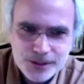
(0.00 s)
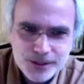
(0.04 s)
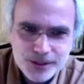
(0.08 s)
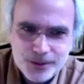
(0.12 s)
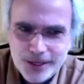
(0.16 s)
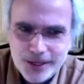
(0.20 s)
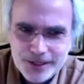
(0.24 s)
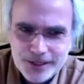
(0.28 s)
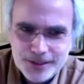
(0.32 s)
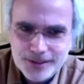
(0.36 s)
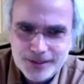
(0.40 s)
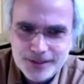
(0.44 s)

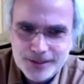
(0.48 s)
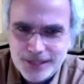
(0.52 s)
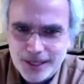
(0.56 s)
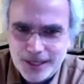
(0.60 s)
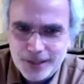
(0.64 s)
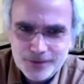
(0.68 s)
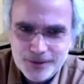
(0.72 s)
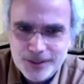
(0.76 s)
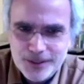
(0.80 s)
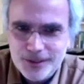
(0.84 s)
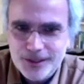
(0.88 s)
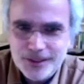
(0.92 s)
I
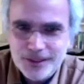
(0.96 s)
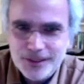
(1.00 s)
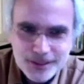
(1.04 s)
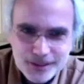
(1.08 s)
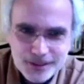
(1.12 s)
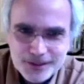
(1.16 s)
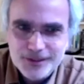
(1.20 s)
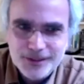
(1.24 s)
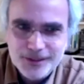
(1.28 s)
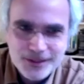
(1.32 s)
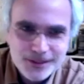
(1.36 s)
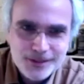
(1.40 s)
solved it, and
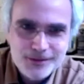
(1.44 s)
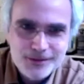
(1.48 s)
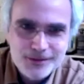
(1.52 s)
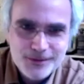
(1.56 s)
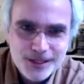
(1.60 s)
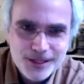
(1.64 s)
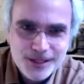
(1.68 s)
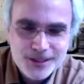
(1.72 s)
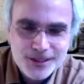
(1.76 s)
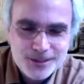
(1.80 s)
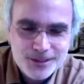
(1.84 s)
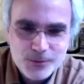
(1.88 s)
then the
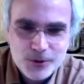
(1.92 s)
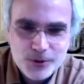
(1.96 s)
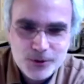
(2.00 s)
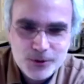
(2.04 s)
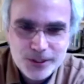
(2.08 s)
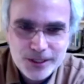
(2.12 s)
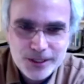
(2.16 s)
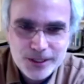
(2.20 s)
next morning